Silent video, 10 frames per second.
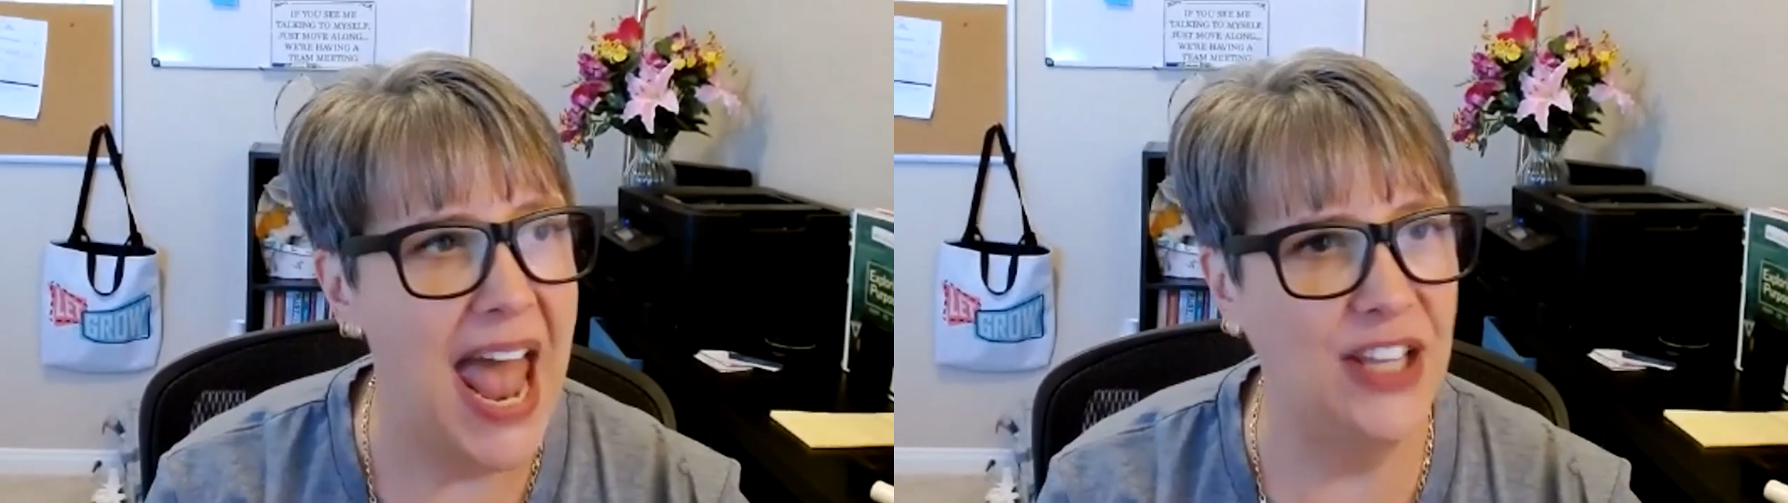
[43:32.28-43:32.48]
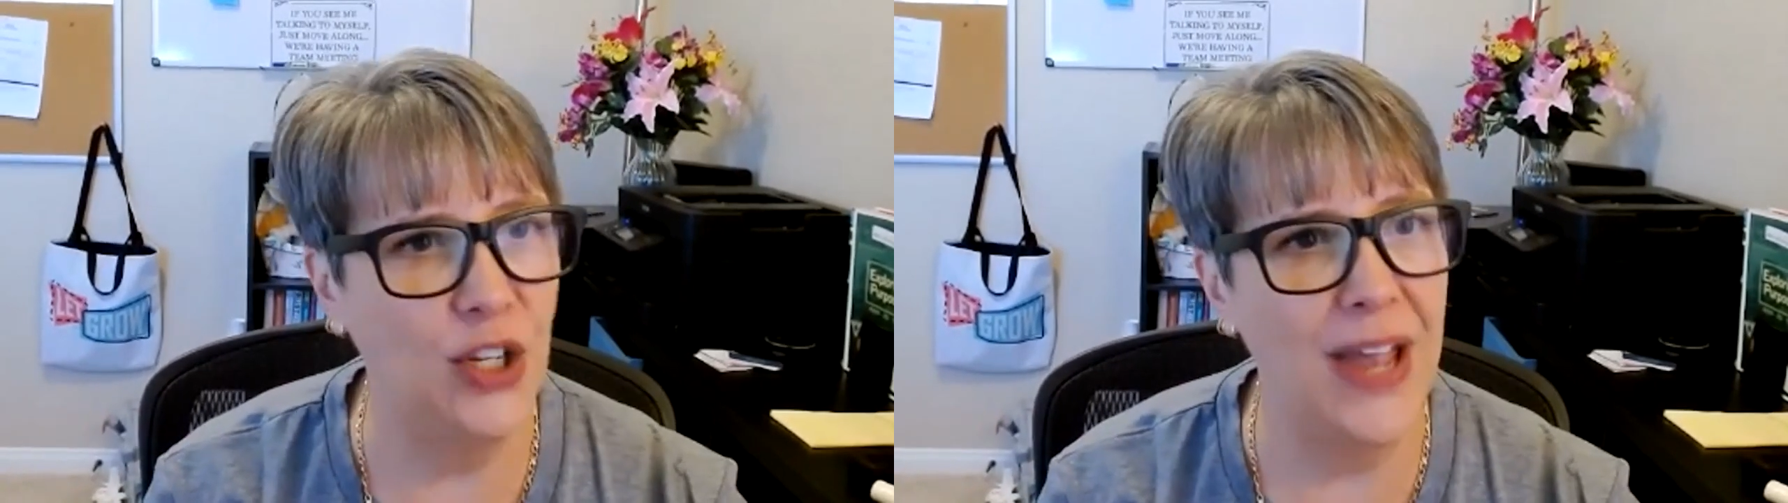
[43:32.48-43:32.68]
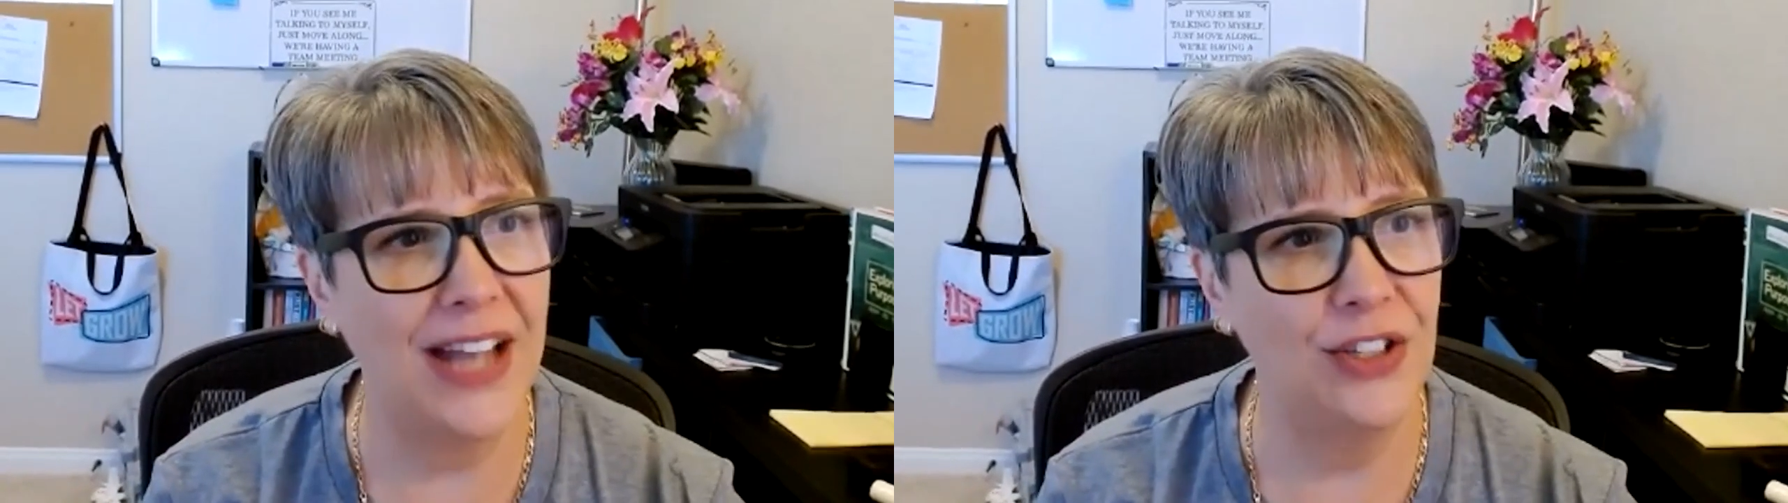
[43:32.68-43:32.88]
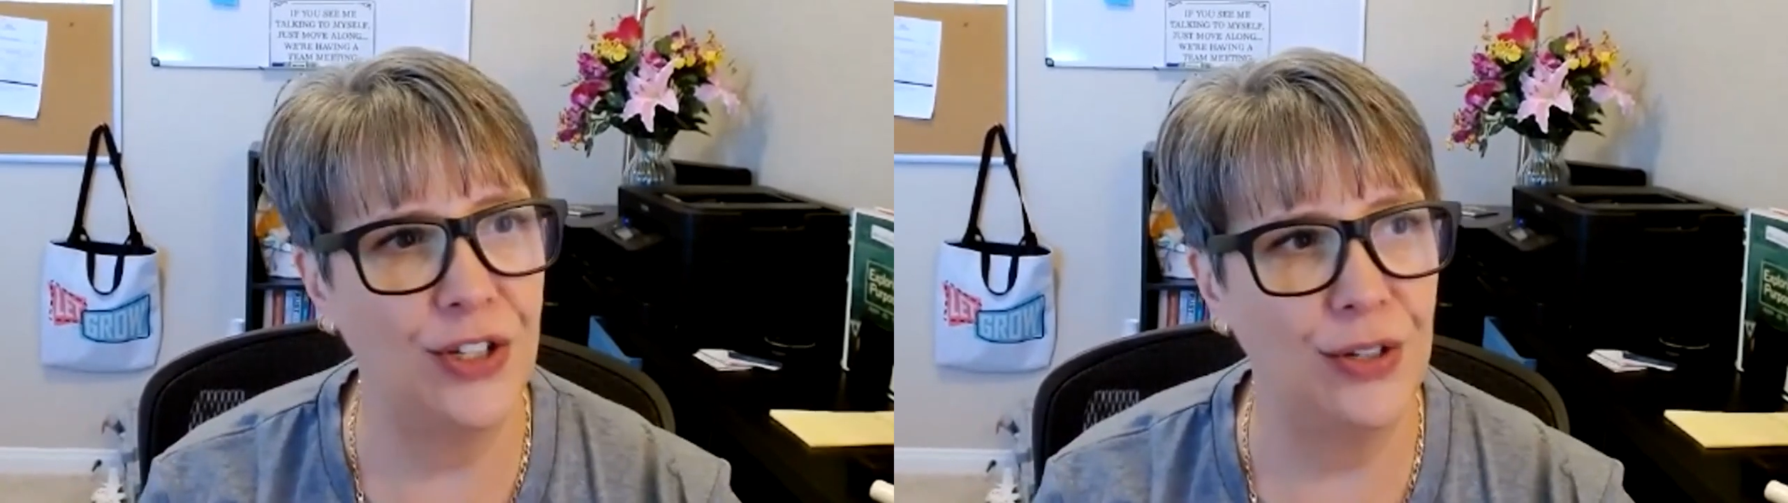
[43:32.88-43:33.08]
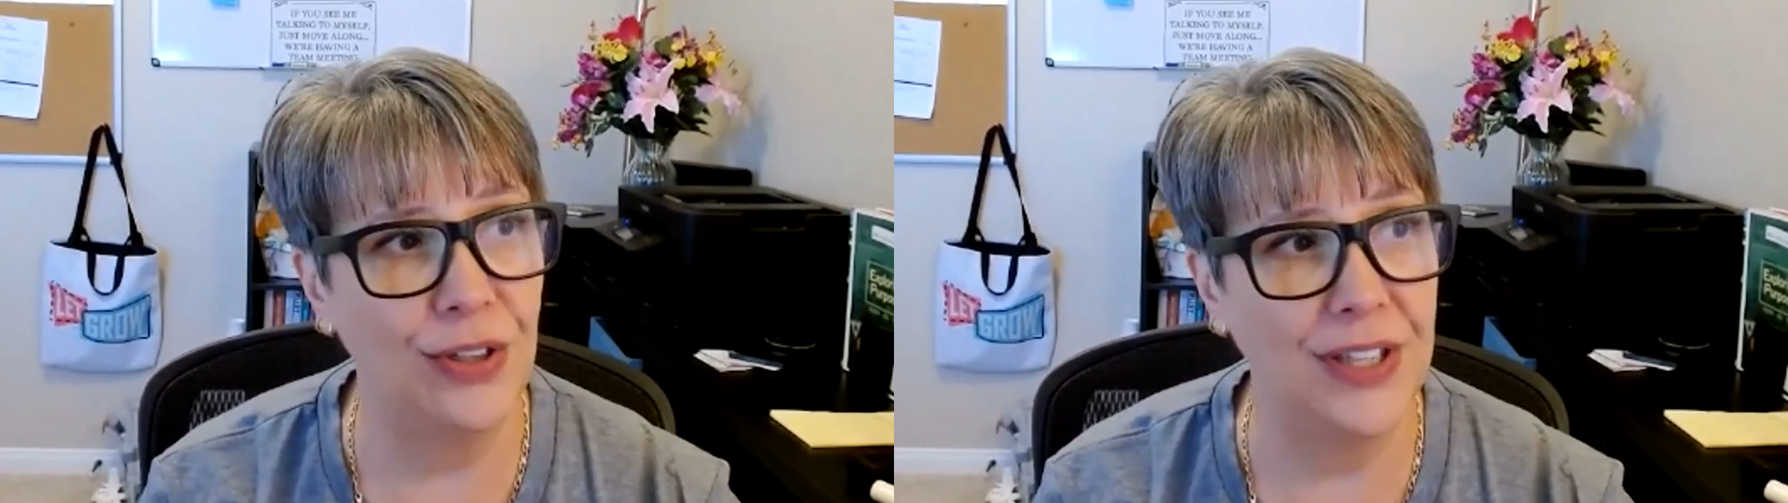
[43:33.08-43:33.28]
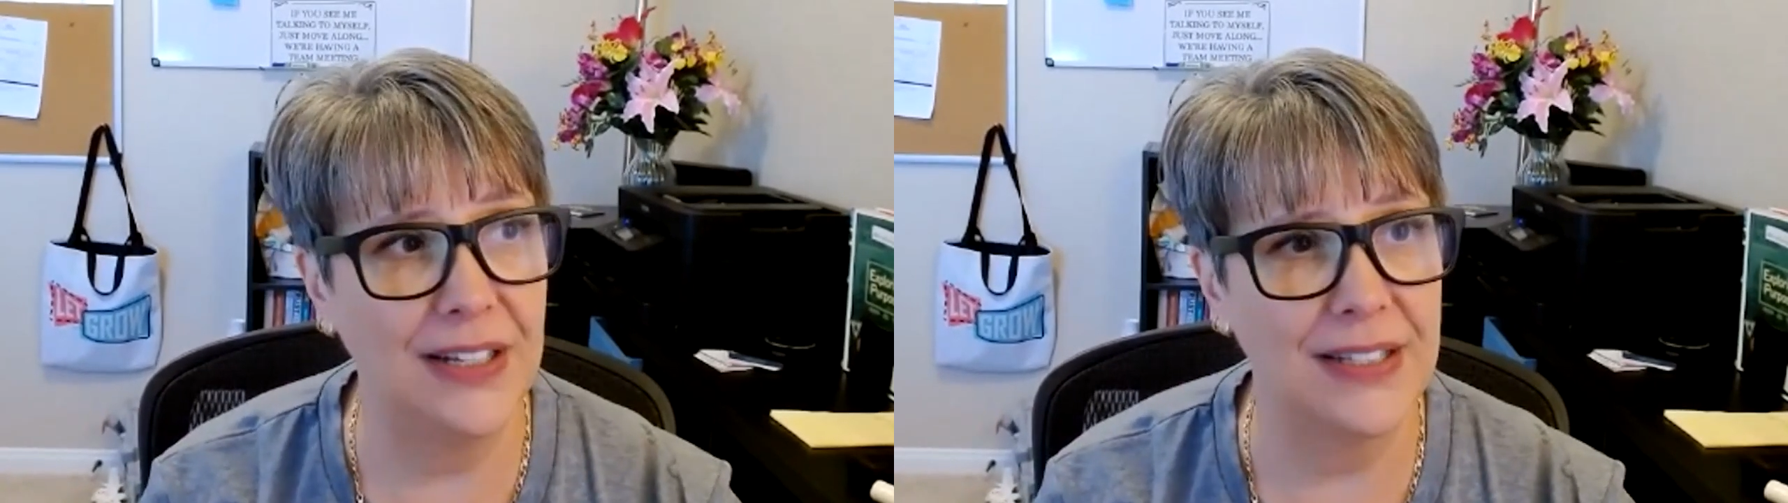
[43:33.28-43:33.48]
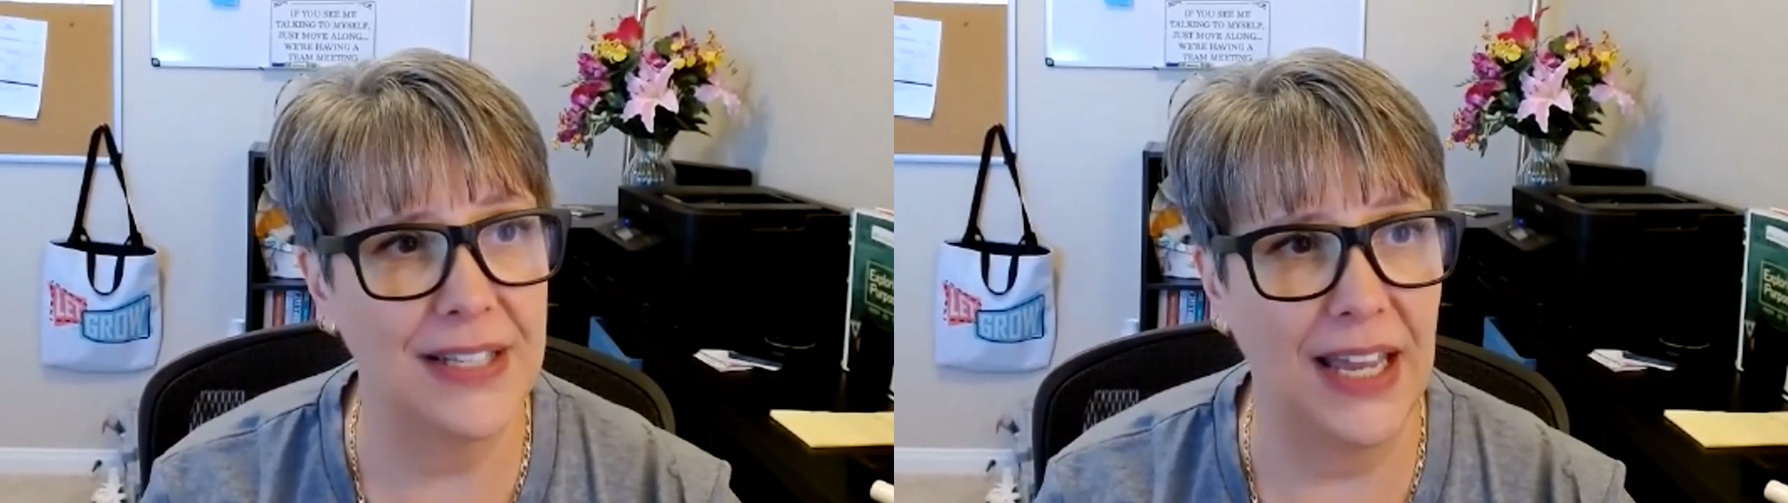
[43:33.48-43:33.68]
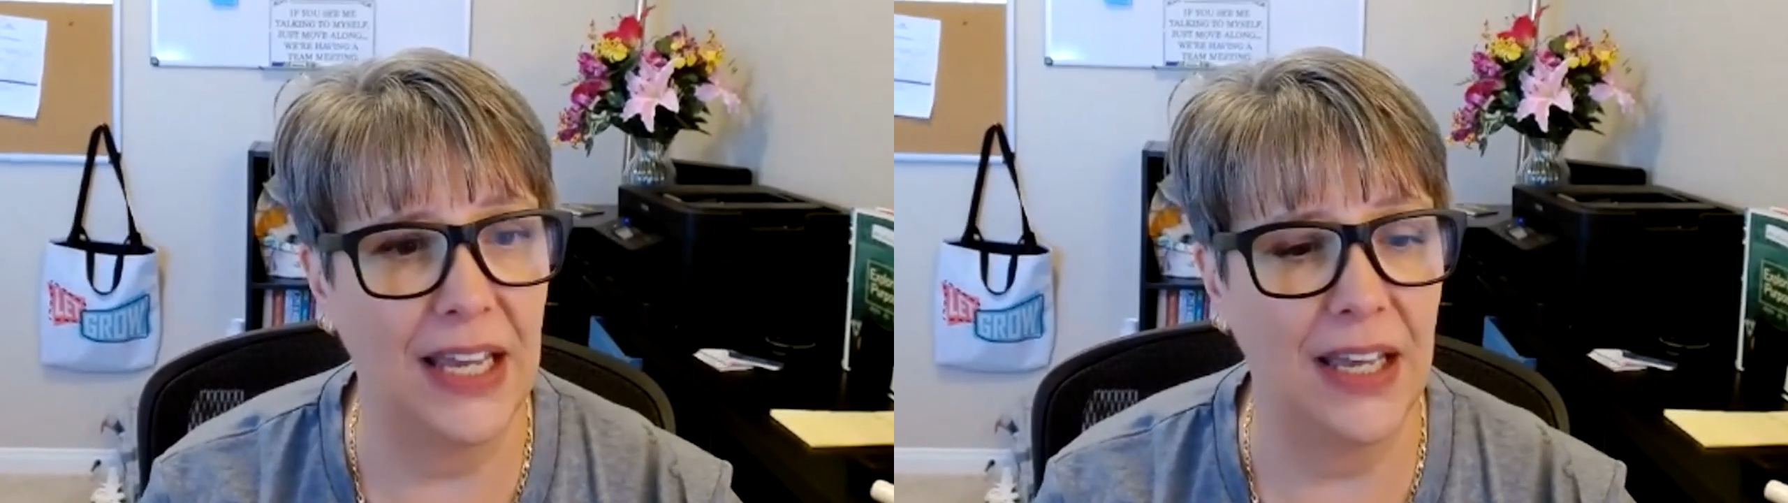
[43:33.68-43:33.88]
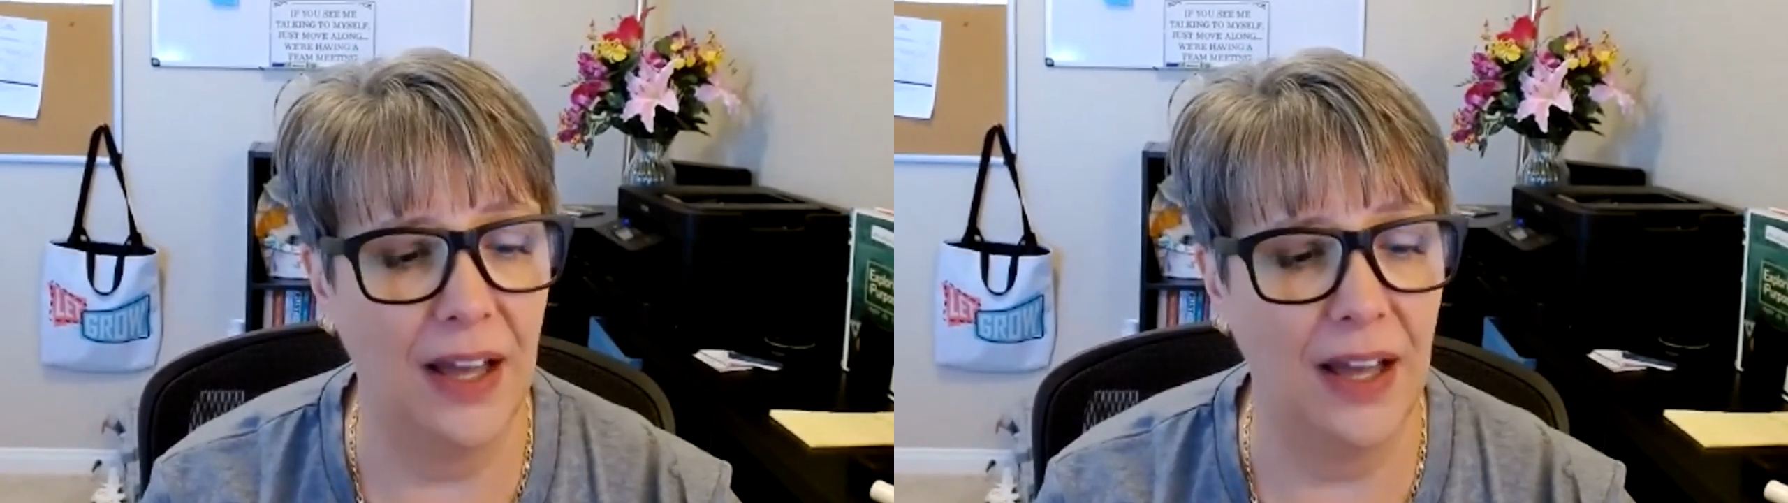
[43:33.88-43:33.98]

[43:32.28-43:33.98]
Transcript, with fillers: And you had to do things like,